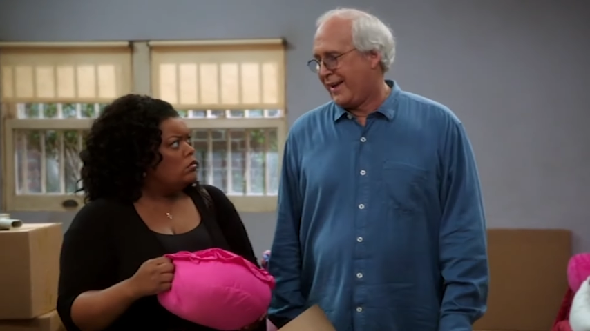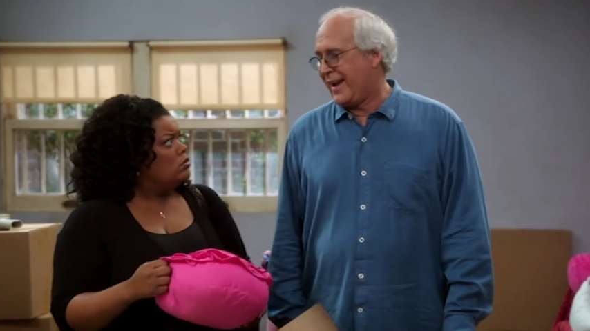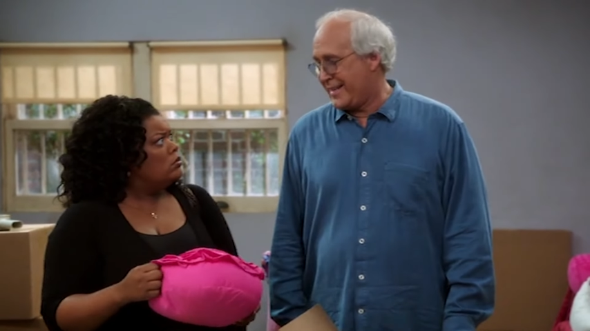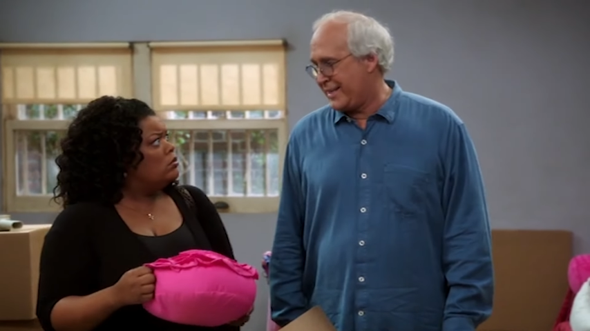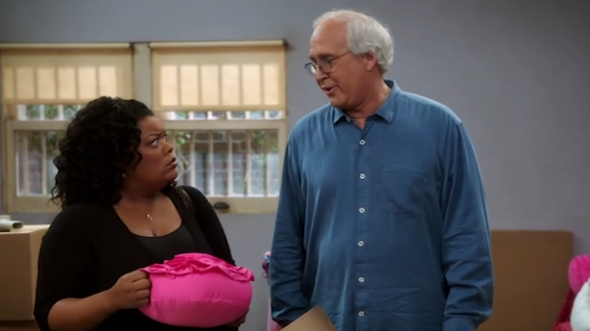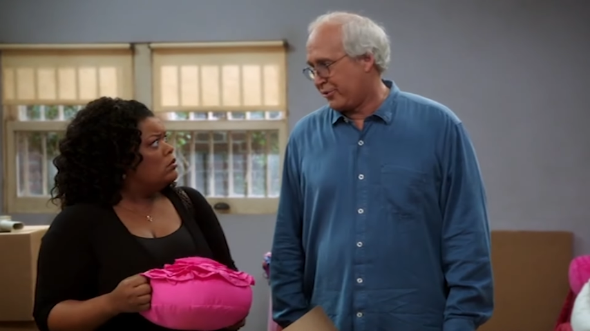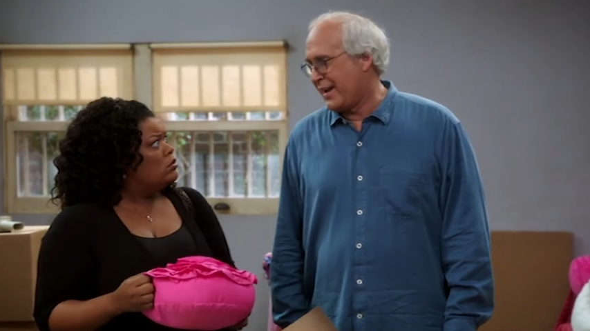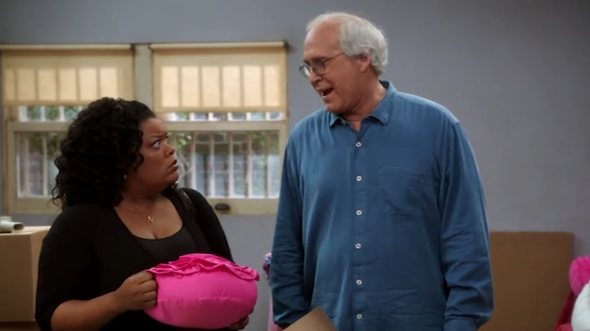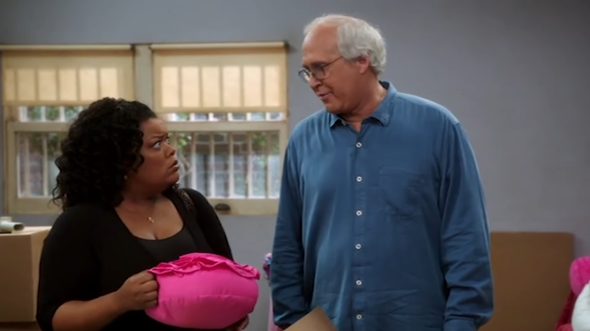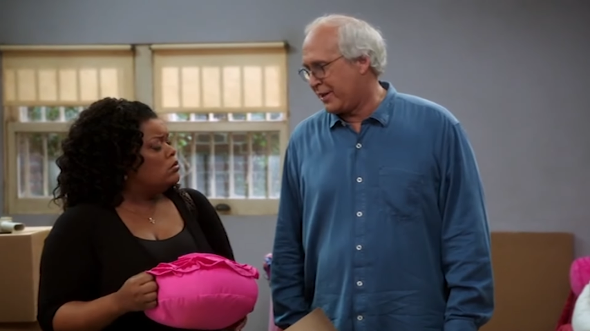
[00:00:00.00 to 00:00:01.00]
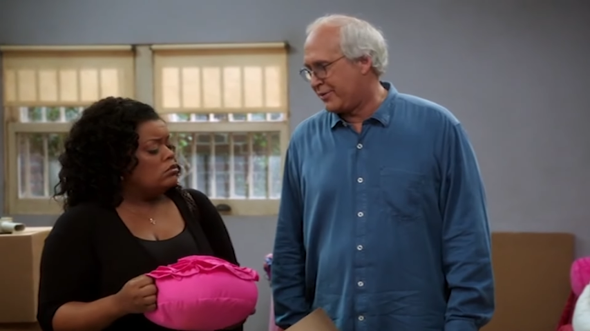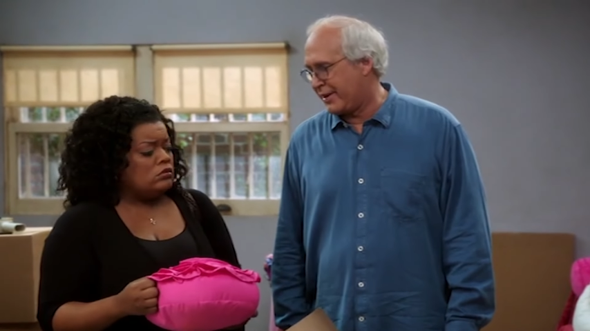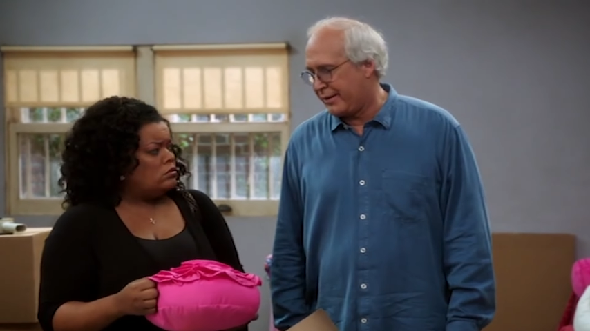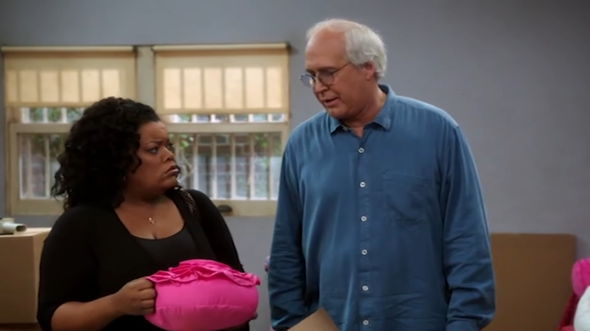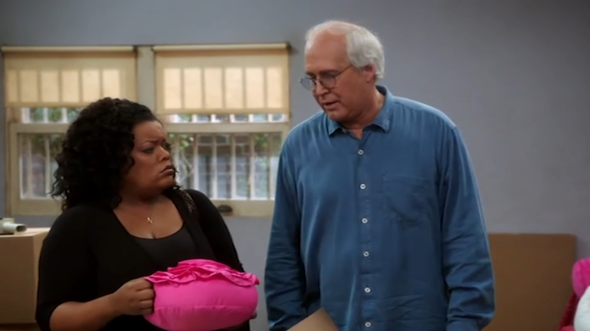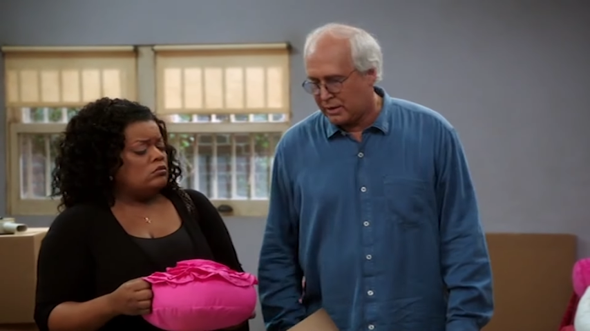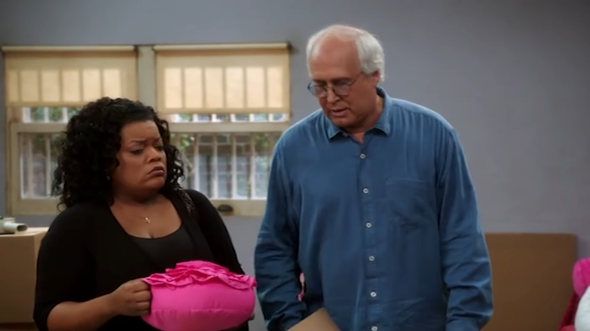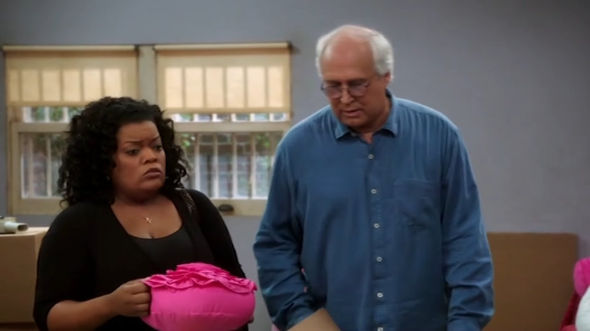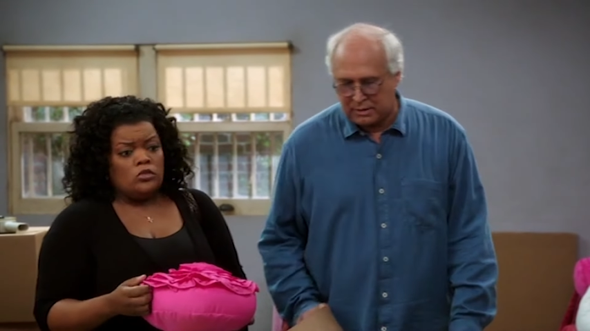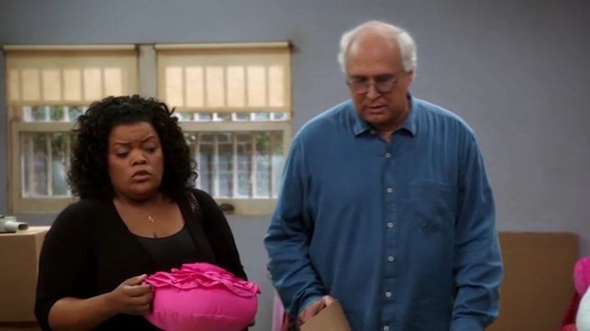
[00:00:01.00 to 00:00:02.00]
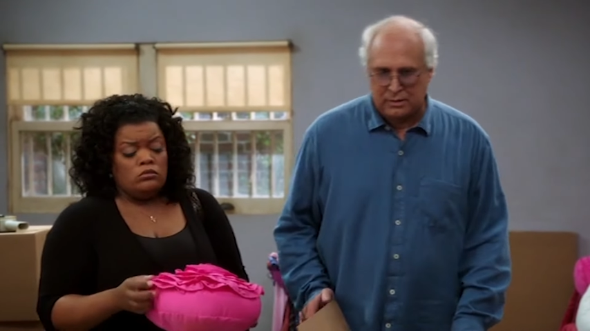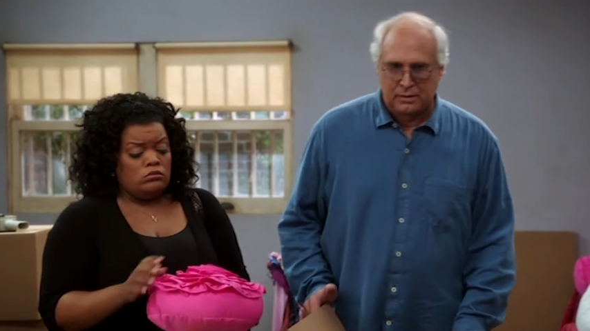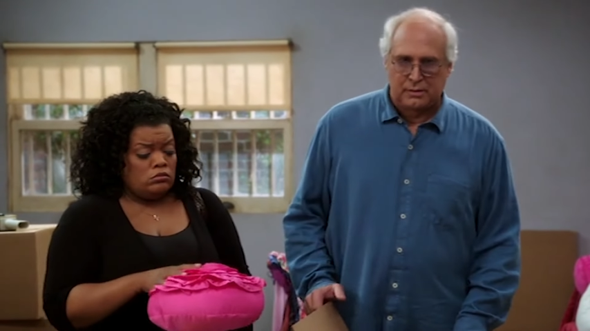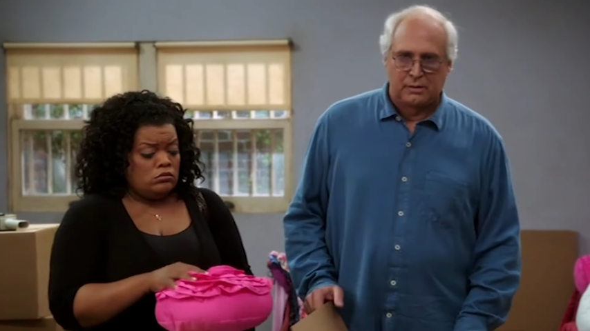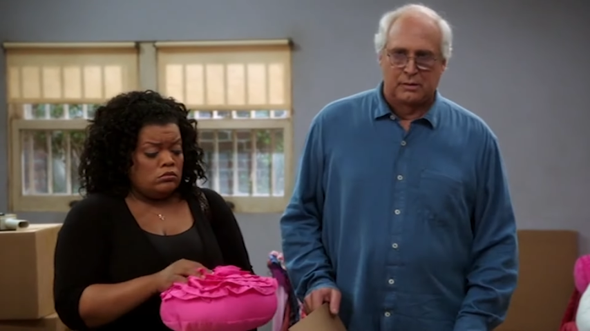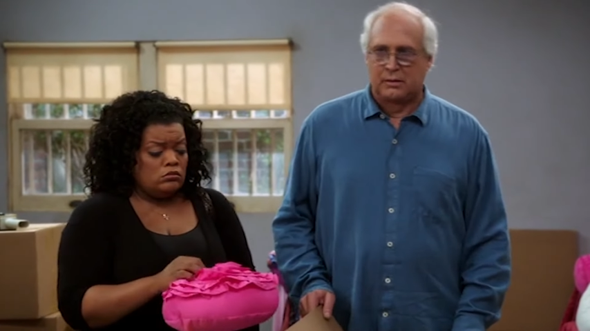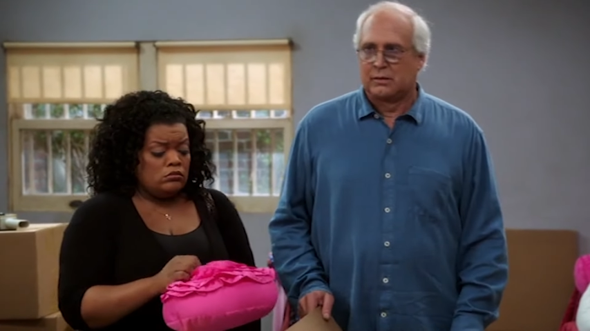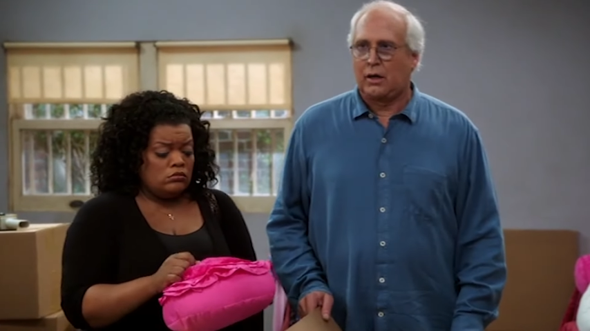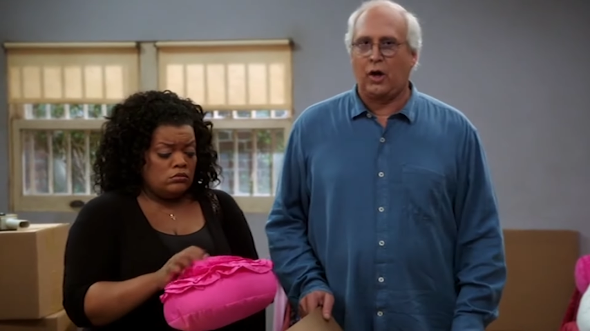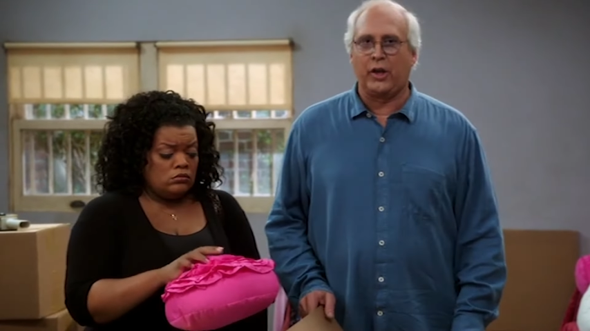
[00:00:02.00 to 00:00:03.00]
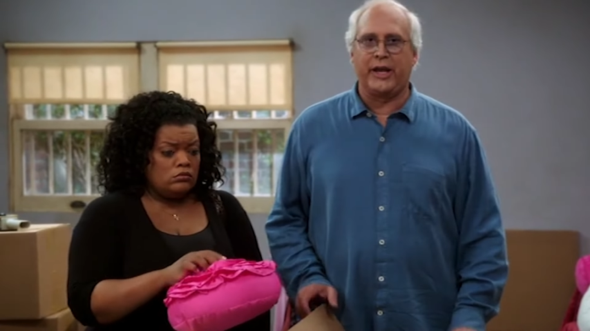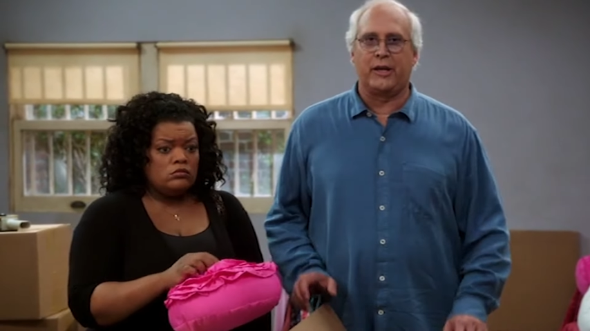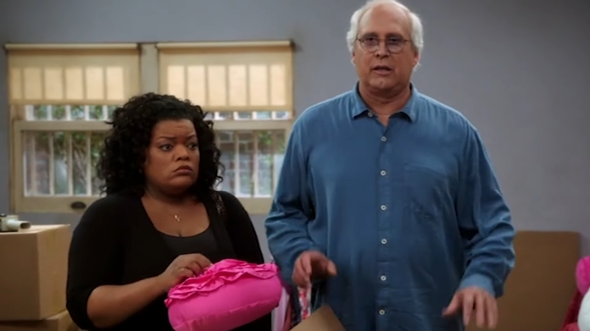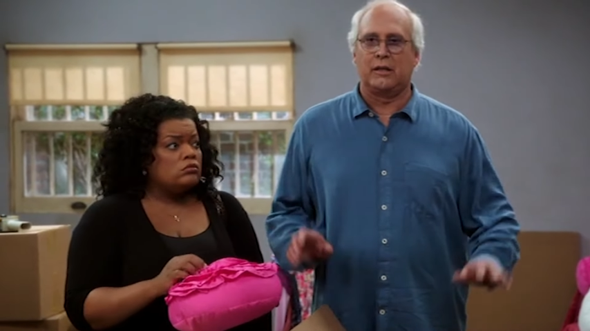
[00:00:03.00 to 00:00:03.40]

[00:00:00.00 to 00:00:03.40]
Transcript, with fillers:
Speaker 1: And he doesn't have an agenda. Hold it.